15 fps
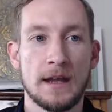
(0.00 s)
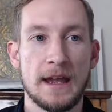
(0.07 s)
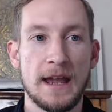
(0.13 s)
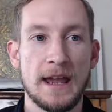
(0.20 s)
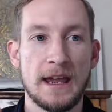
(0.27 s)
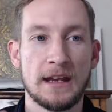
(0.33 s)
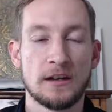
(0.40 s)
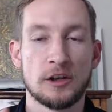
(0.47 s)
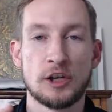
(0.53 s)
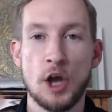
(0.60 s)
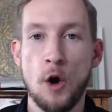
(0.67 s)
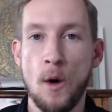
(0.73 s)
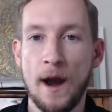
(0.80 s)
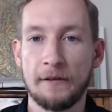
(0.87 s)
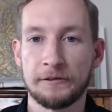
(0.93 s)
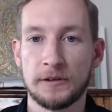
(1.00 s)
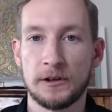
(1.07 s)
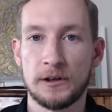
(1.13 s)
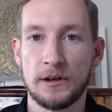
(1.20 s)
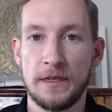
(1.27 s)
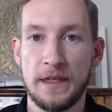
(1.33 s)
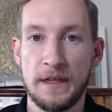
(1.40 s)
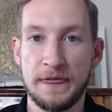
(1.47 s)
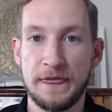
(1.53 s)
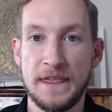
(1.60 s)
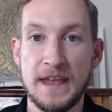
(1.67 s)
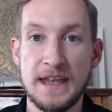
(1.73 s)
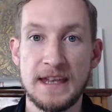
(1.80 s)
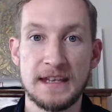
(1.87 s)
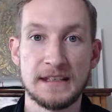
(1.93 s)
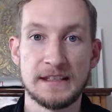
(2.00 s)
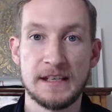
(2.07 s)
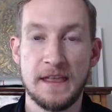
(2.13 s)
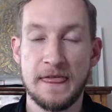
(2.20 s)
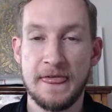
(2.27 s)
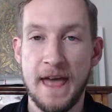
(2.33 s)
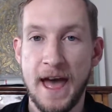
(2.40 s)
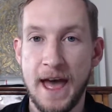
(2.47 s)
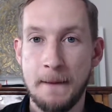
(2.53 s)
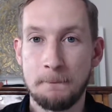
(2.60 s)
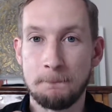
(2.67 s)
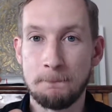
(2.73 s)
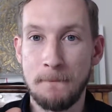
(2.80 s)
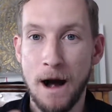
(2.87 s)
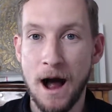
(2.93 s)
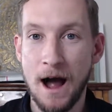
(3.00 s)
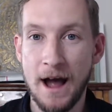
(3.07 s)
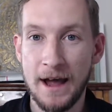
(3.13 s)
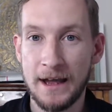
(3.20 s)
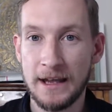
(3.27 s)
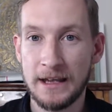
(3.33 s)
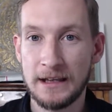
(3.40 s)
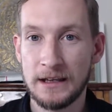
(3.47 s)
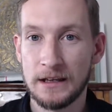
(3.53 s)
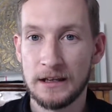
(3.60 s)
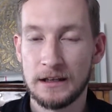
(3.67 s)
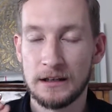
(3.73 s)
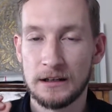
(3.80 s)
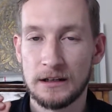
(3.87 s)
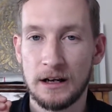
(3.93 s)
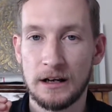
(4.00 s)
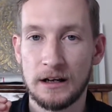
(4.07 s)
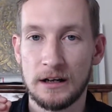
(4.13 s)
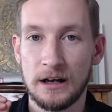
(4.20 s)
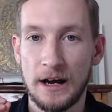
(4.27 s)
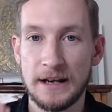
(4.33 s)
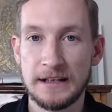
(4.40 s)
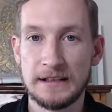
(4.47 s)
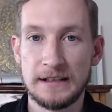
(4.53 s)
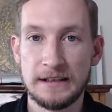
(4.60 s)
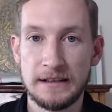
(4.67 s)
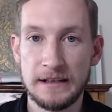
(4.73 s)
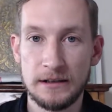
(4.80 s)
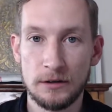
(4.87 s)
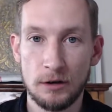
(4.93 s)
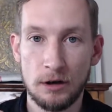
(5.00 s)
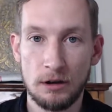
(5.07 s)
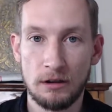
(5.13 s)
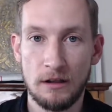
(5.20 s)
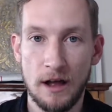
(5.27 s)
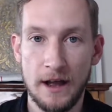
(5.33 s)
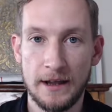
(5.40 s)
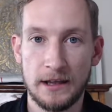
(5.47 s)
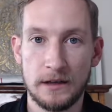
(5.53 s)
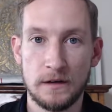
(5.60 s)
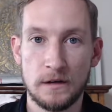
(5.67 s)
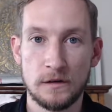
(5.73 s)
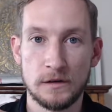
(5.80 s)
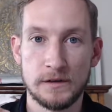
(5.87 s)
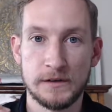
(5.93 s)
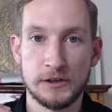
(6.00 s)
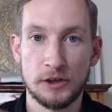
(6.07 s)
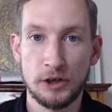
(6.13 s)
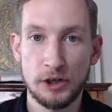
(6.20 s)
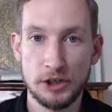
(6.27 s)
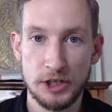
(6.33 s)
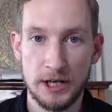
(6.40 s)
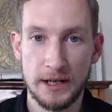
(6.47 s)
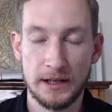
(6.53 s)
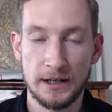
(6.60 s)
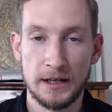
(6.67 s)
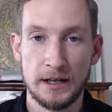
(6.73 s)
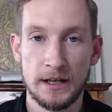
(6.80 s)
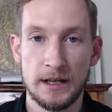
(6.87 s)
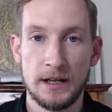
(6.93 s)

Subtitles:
And go after the things that my ideal client is searching,